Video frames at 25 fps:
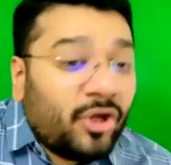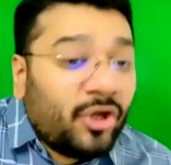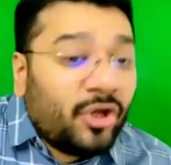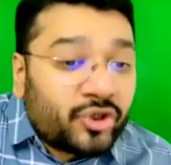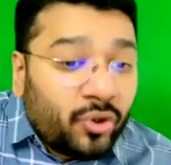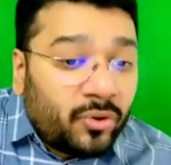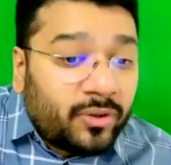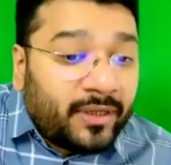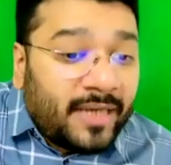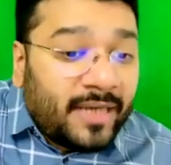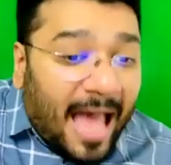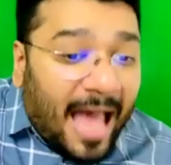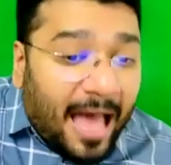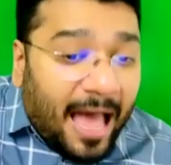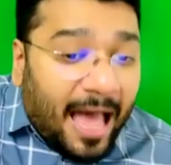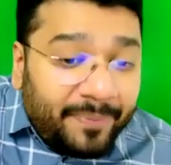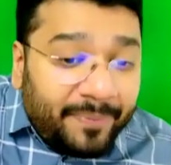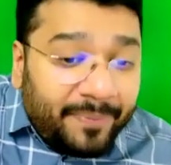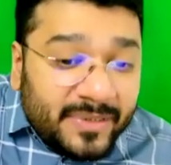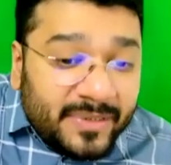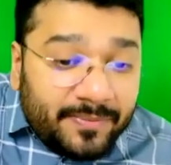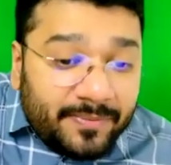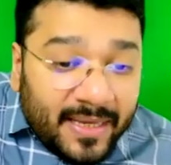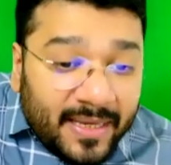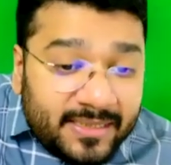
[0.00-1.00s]
So GAAP is
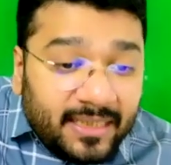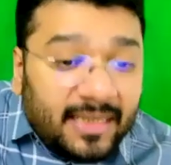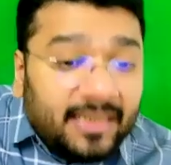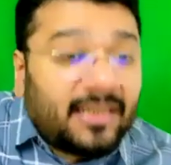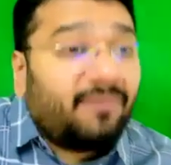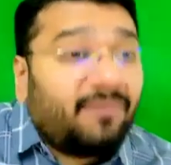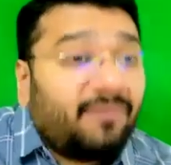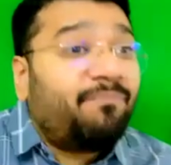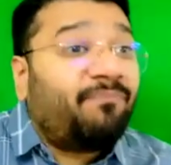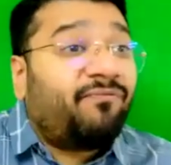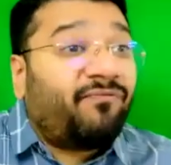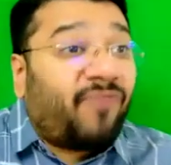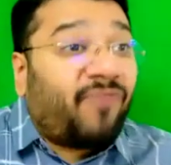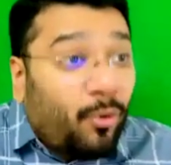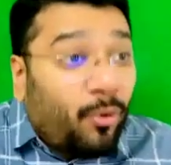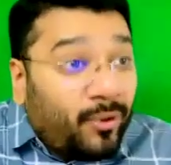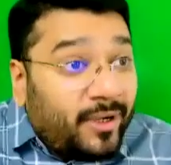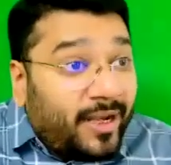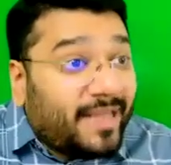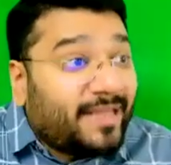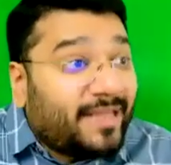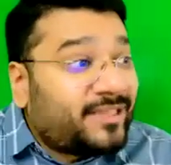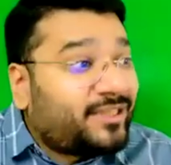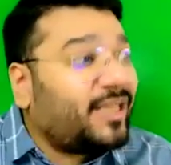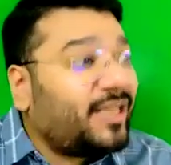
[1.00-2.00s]
basically the
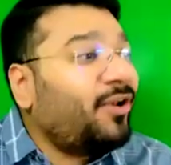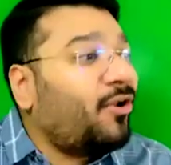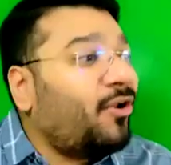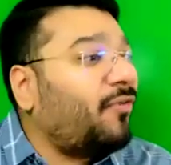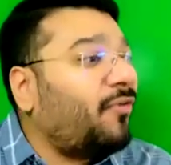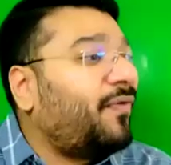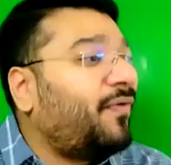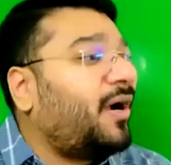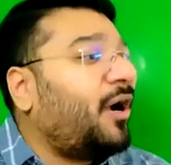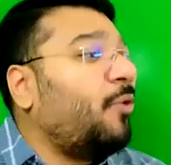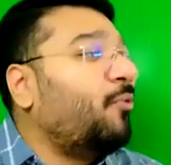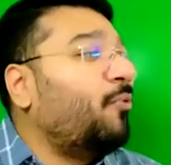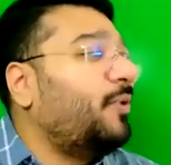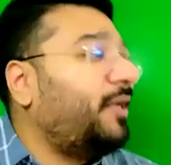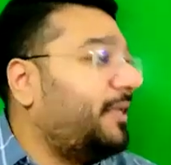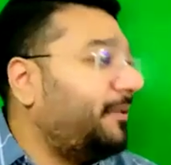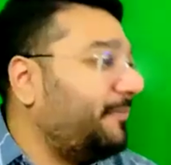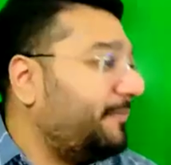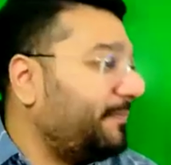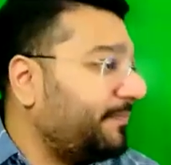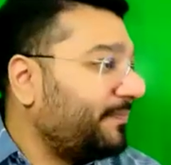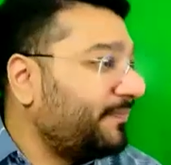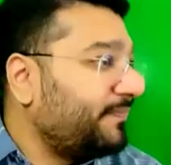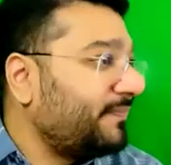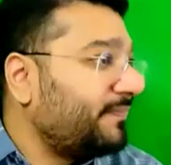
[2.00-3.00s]
foundation of accounting,
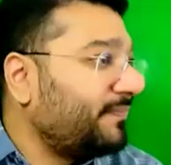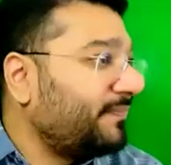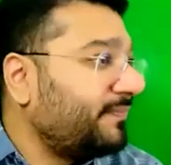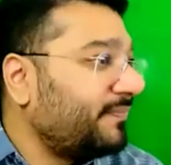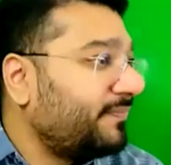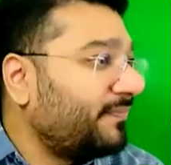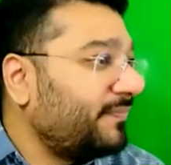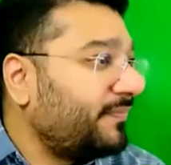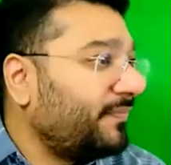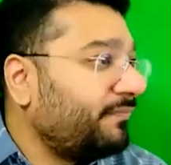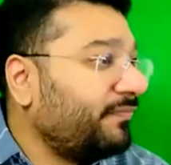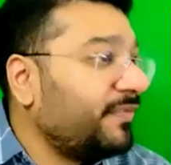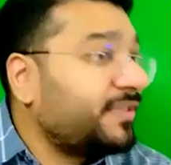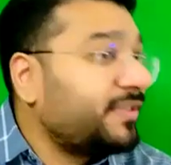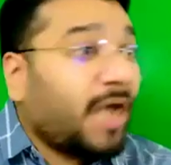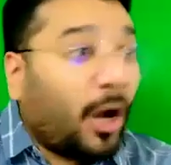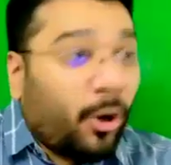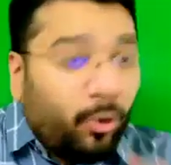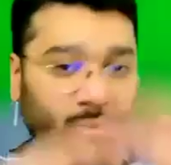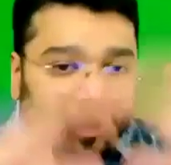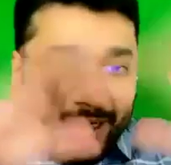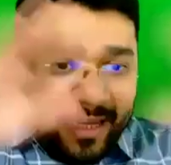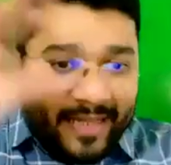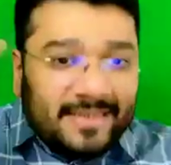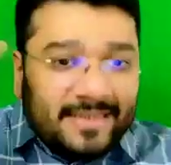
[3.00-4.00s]
which
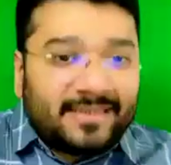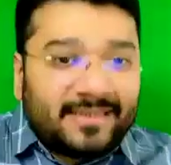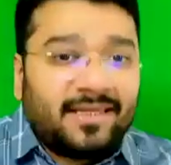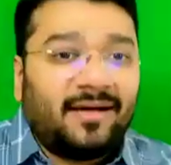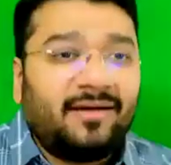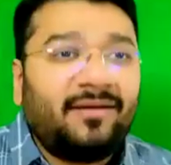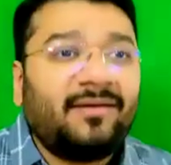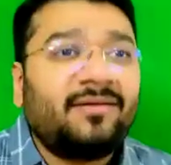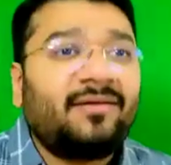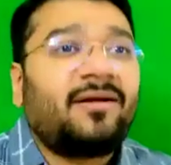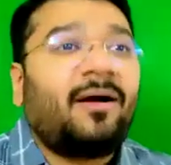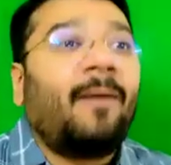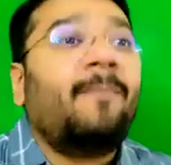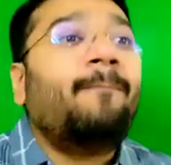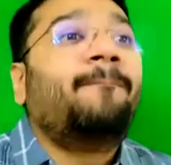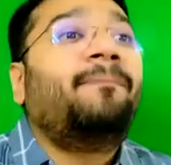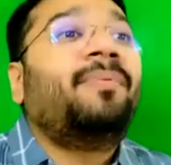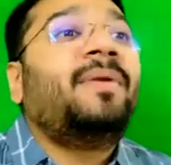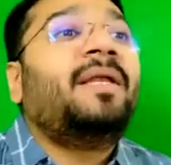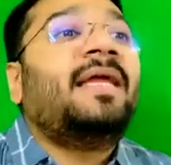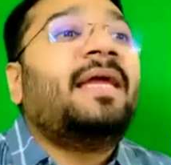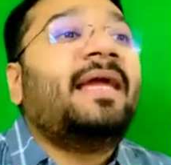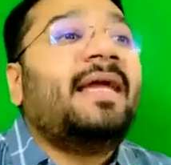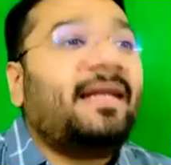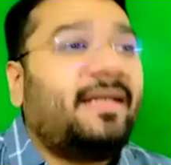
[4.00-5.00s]
outlines the
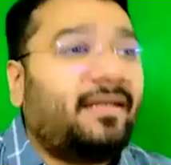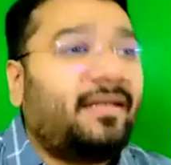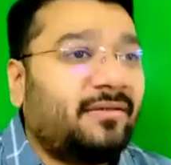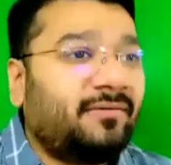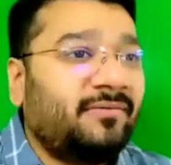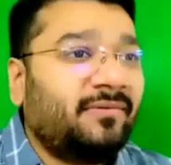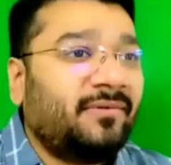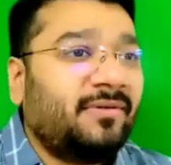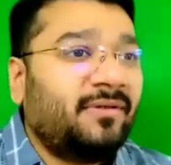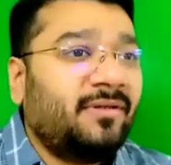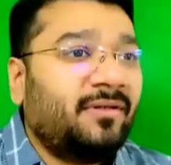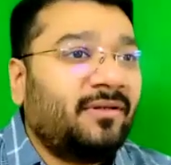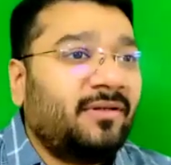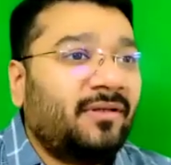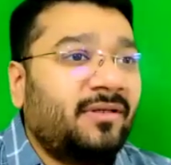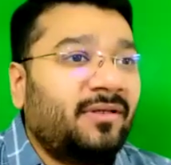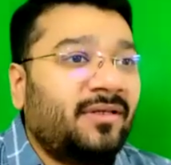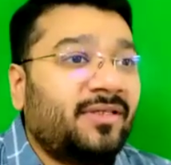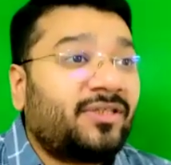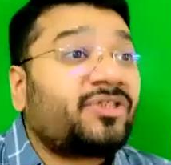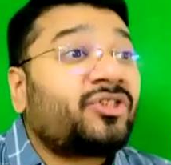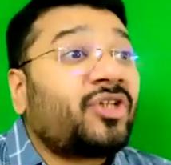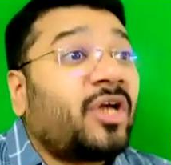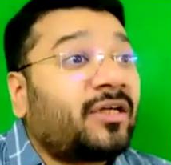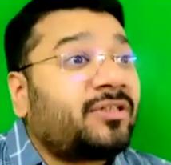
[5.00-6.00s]
complete
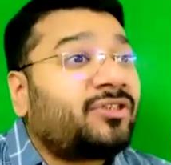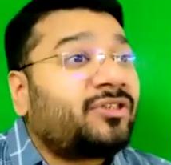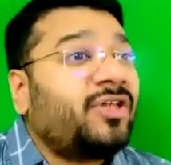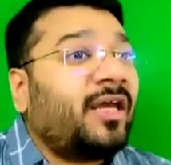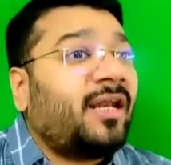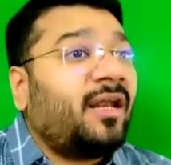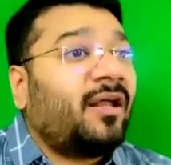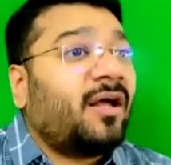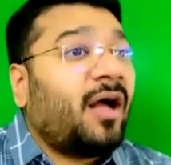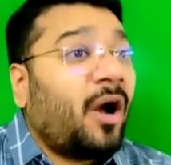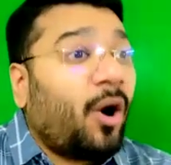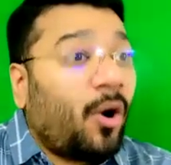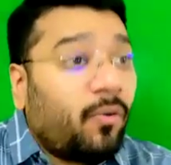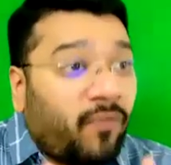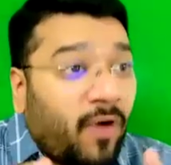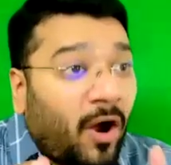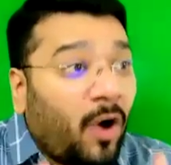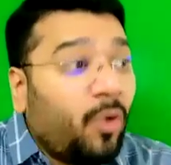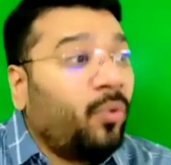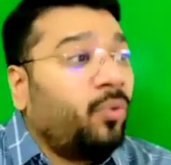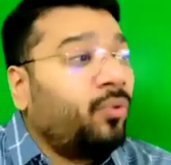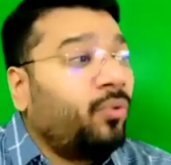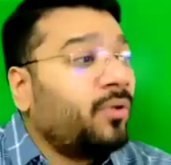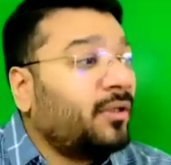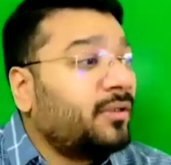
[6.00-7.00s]
structure of
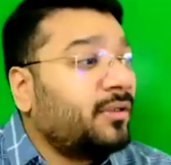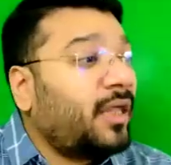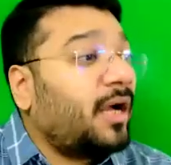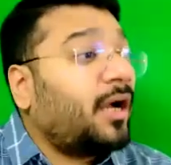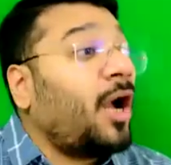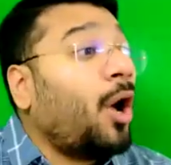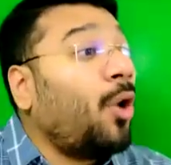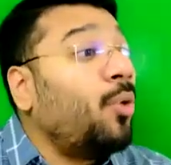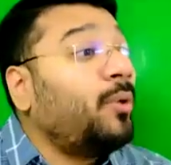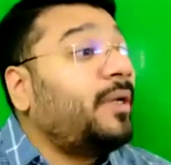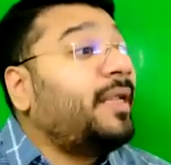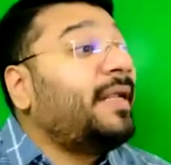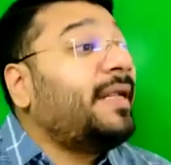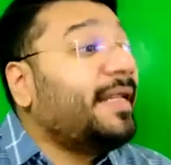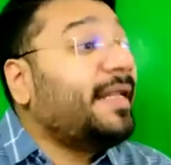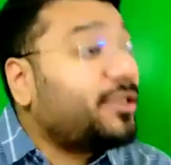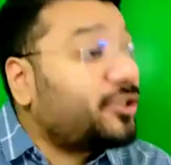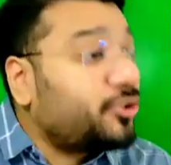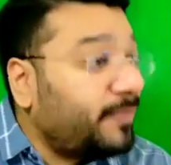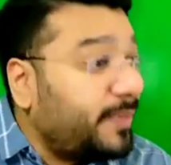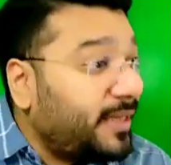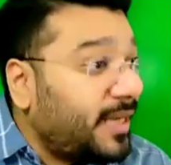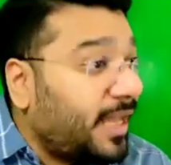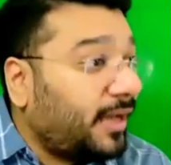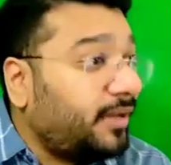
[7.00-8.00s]
how the accounting needs
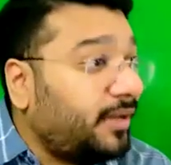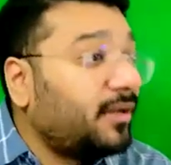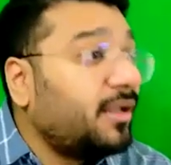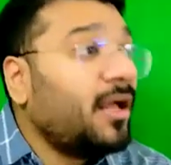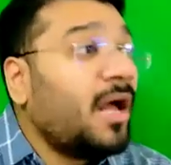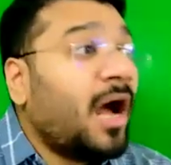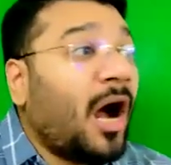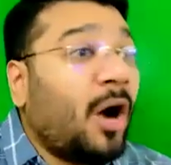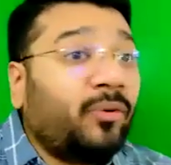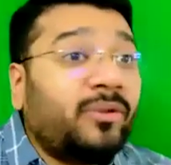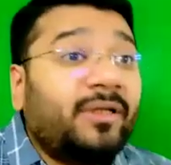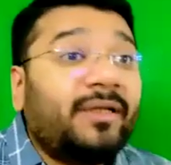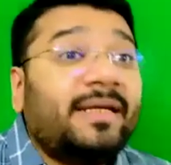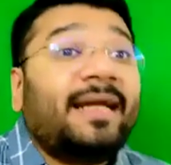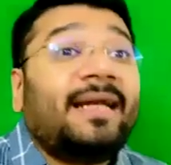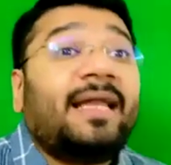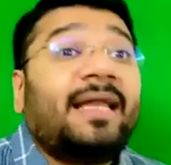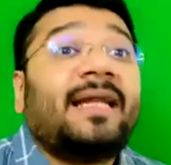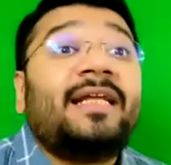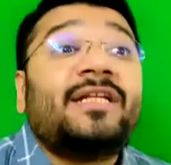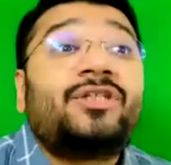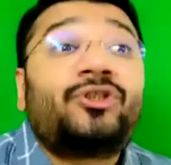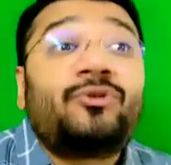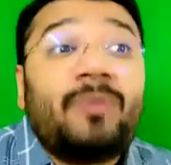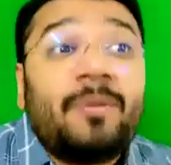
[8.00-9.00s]
to be done, how the data
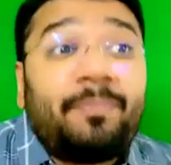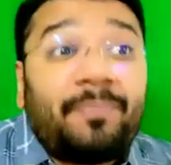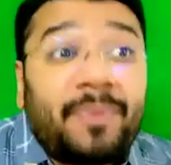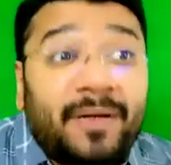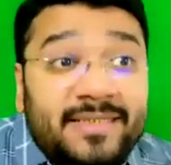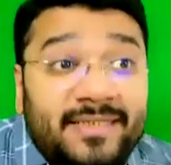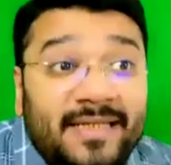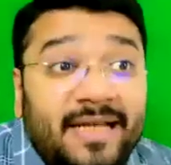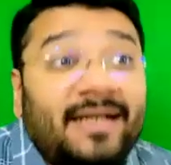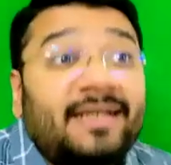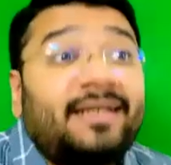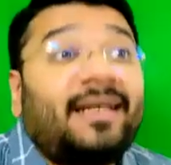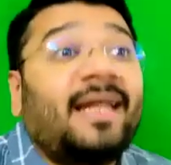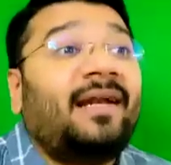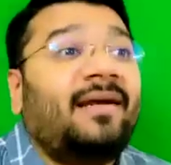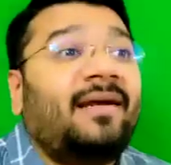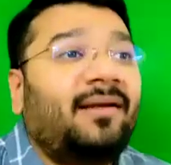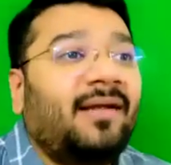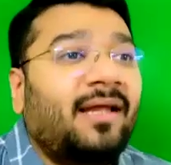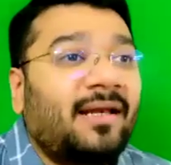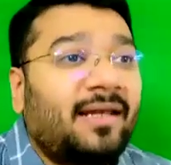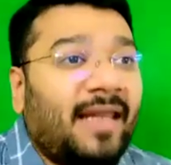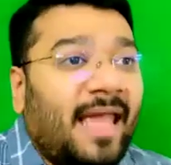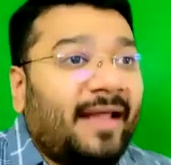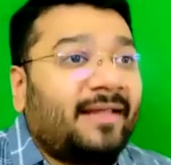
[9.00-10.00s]
needs to be presented.
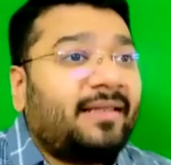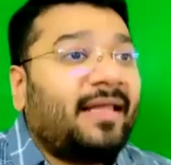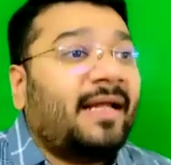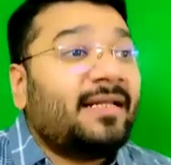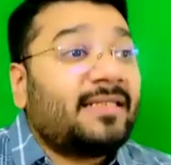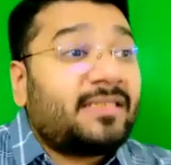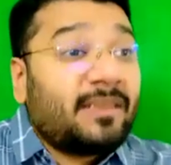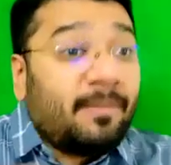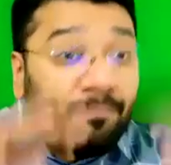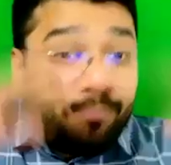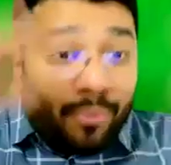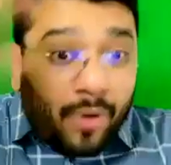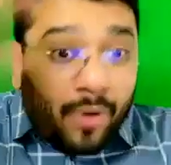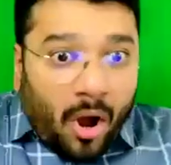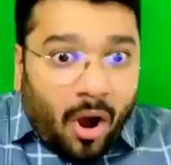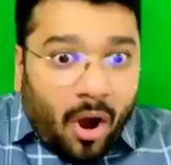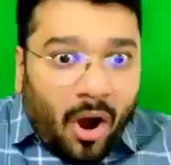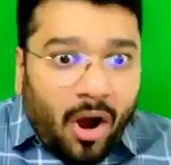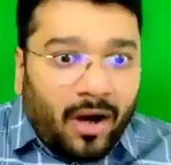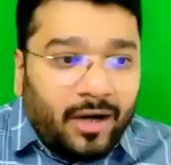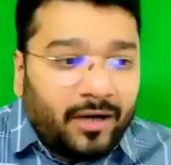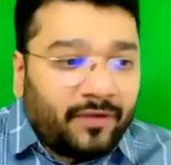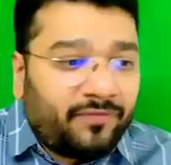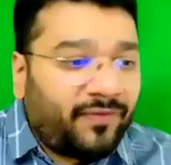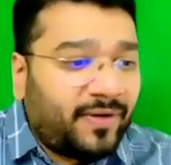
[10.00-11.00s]
Like that, it's a
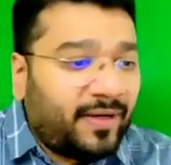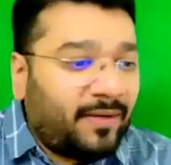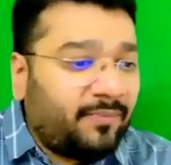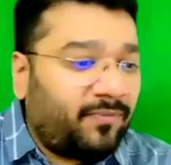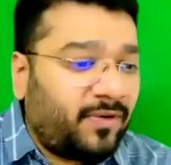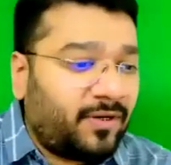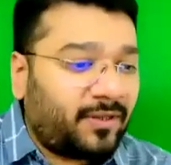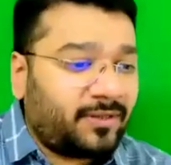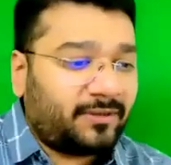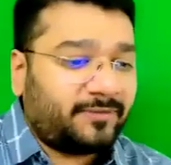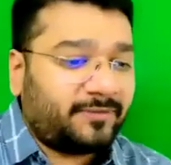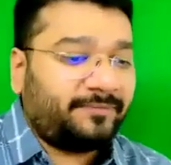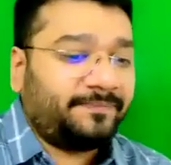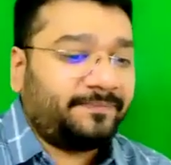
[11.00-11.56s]
broad framework.